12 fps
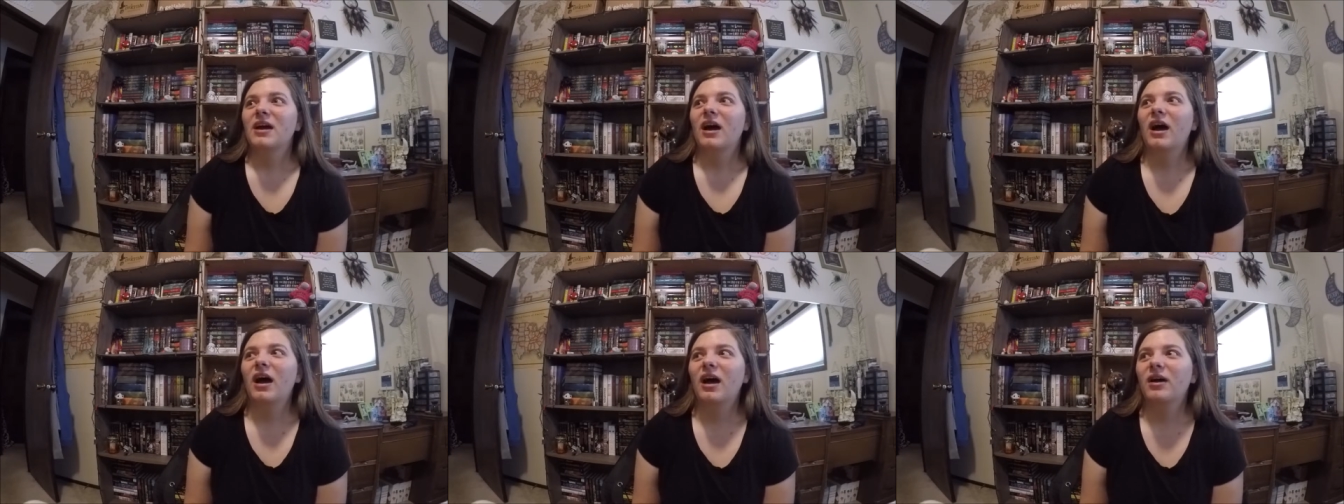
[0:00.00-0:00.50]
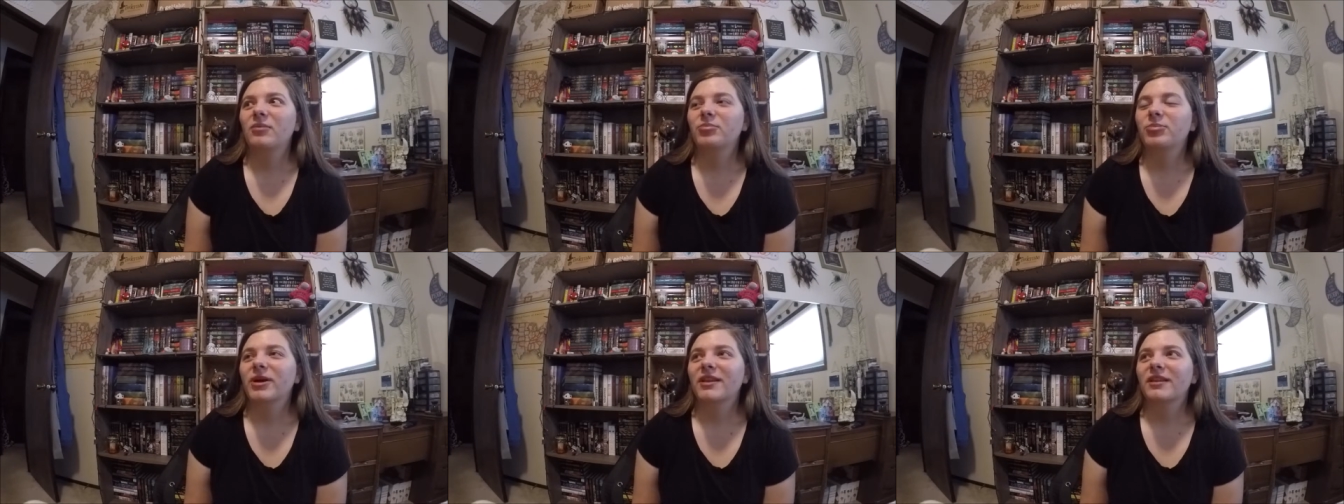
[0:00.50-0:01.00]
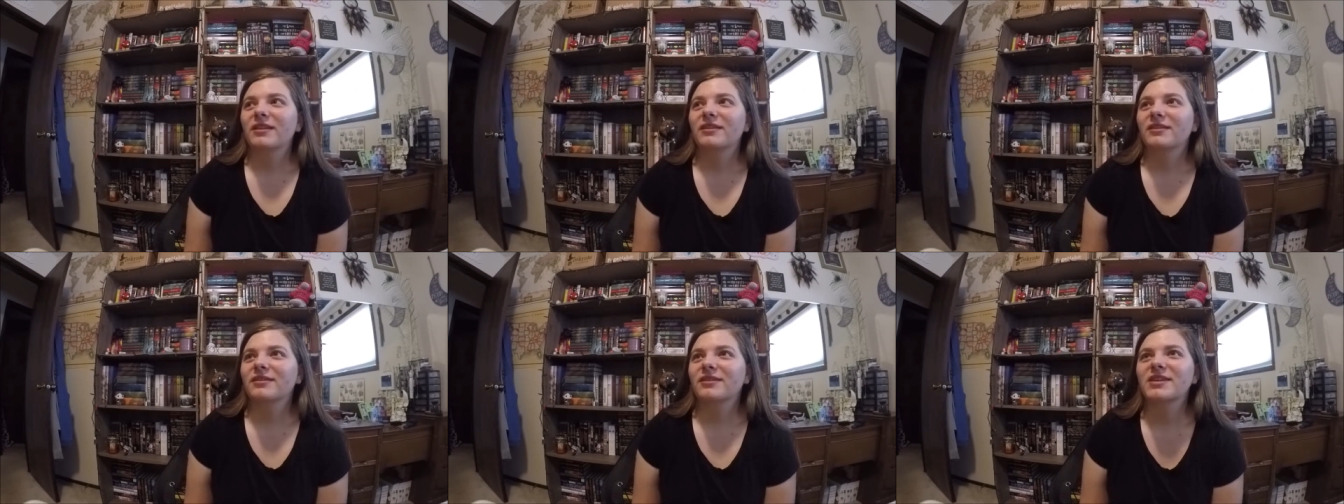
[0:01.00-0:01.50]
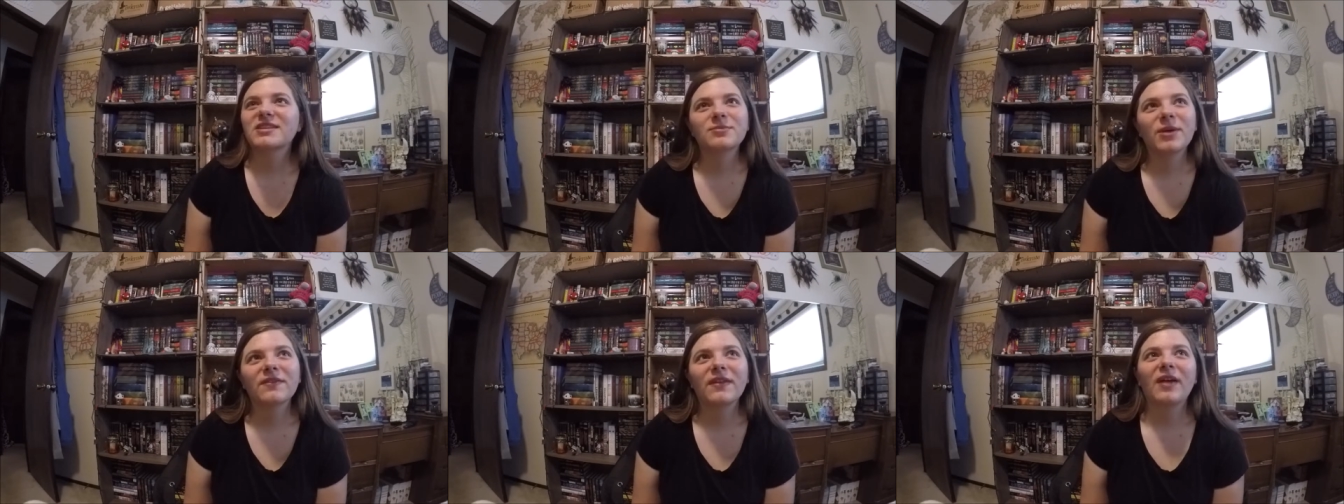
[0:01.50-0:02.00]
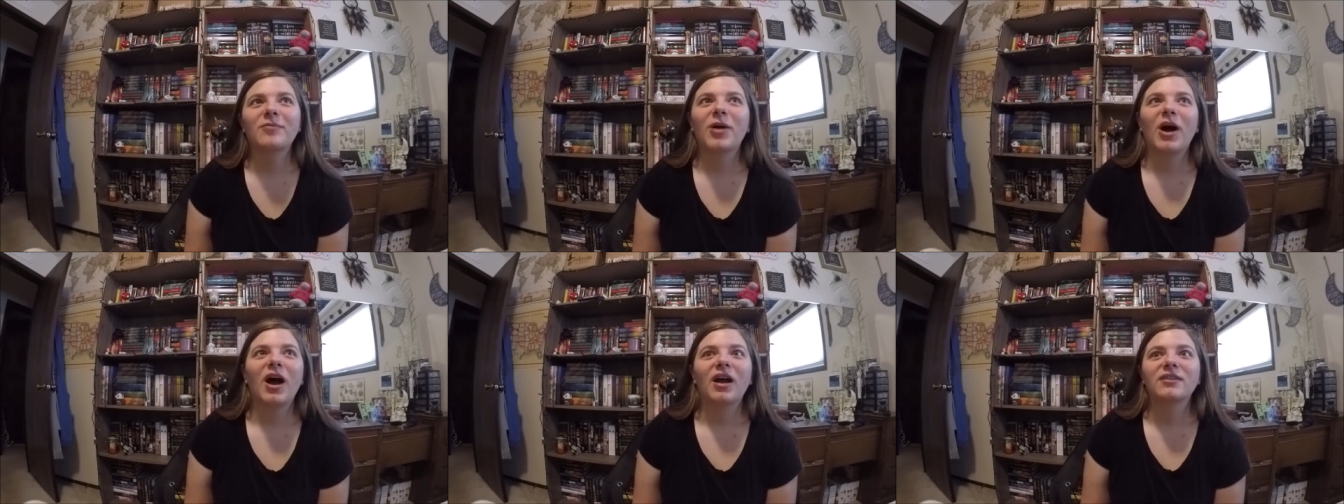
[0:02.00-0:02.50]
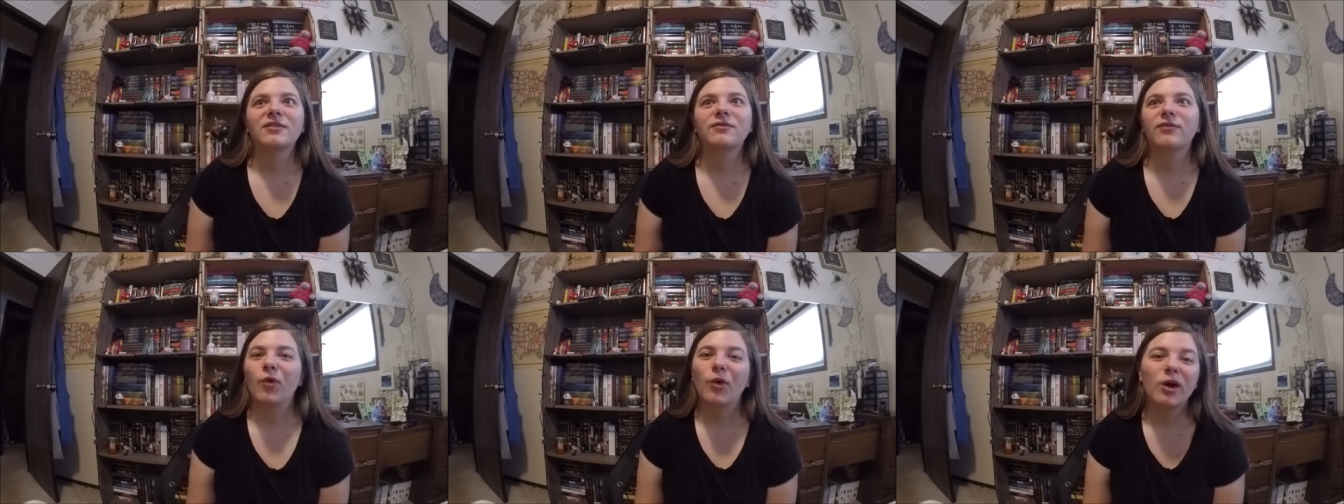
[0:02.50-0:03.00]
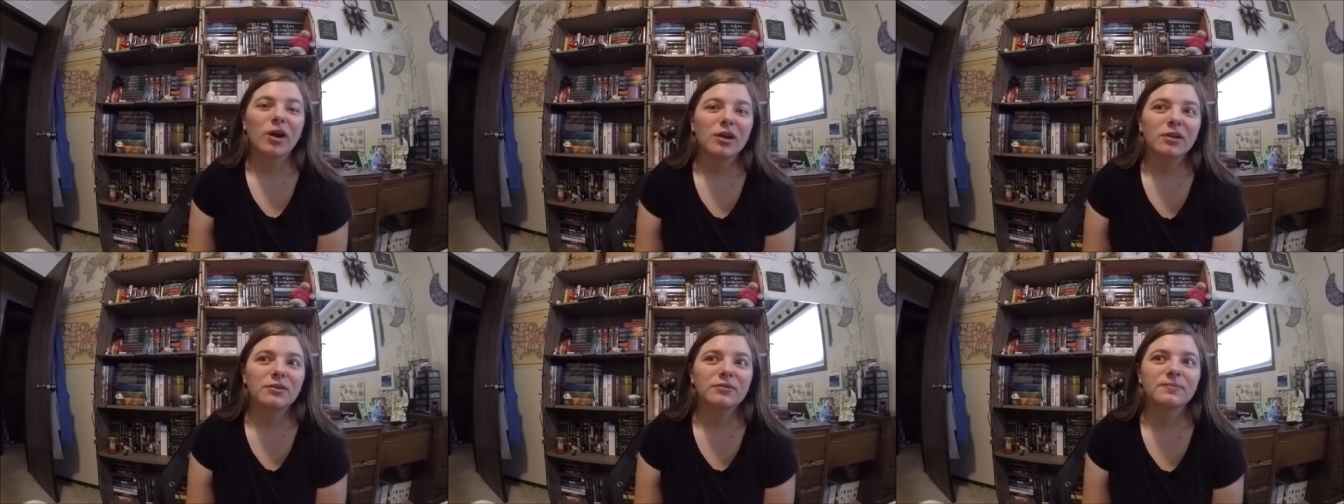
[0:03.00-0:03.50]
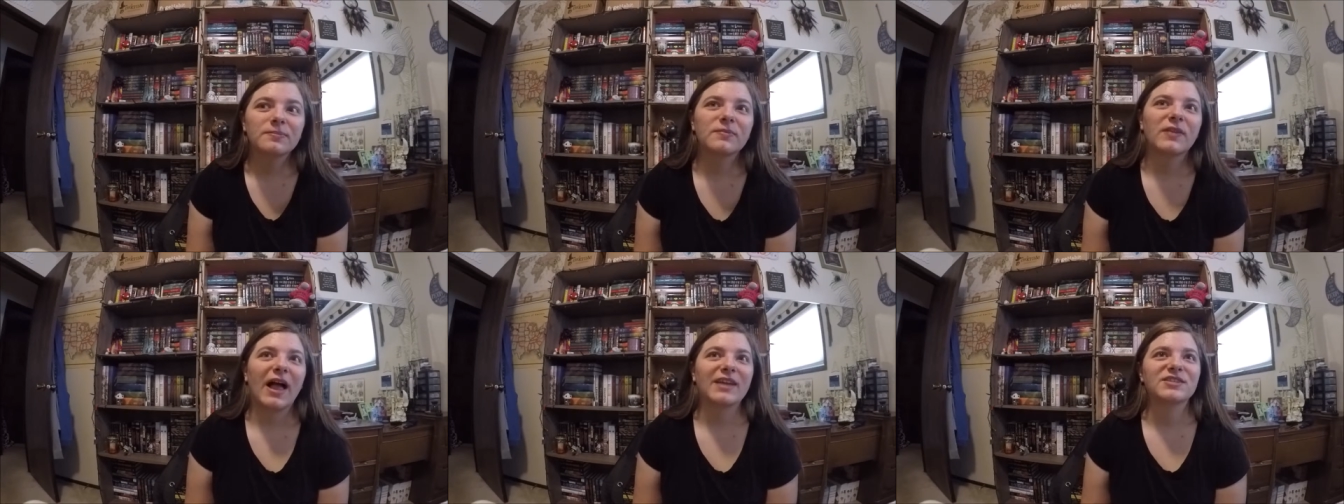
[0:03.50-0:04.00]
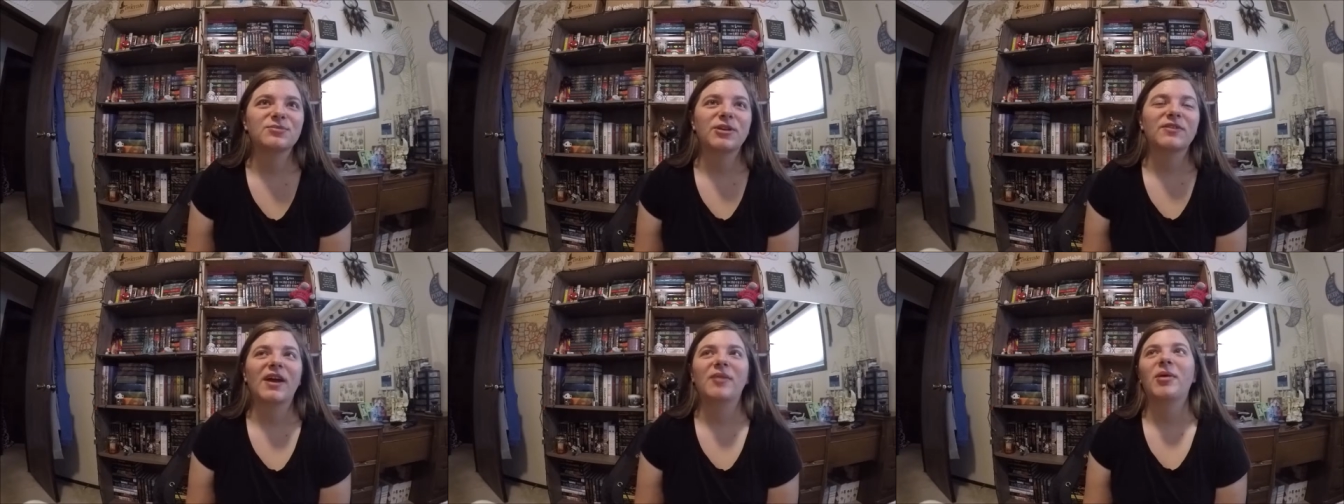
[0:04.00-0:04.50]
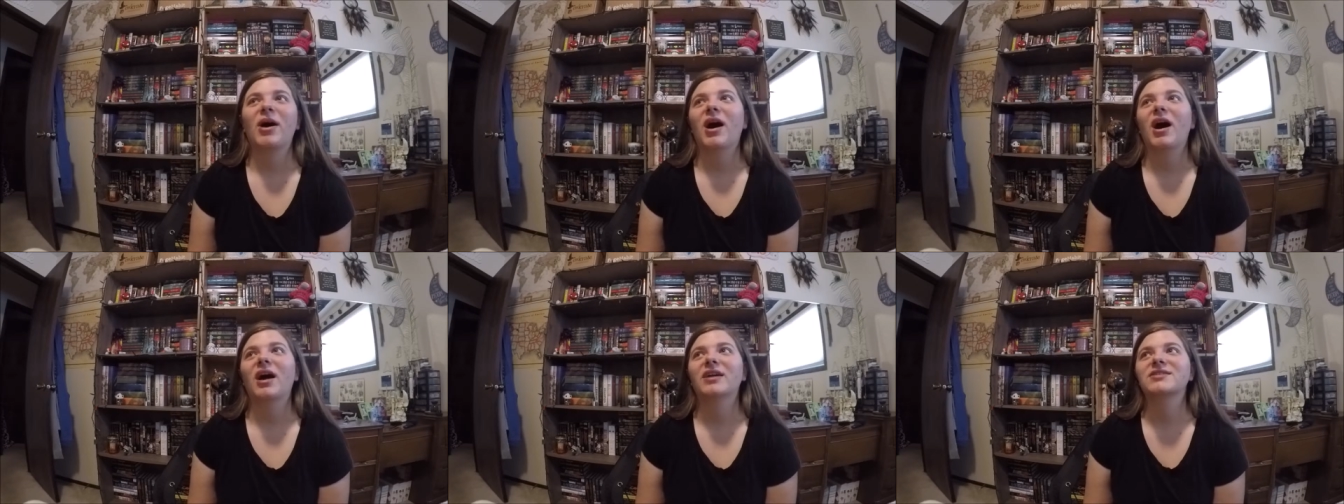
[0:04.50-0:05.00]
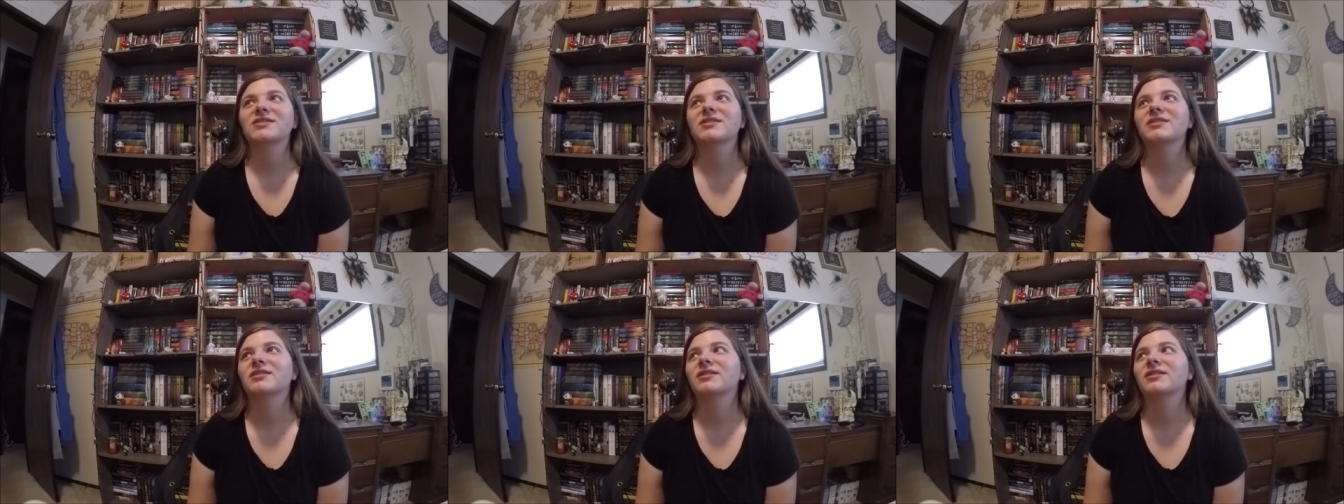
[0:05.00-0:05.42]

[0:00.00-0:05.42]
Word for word: Um, but this month I bought four. Last month I bought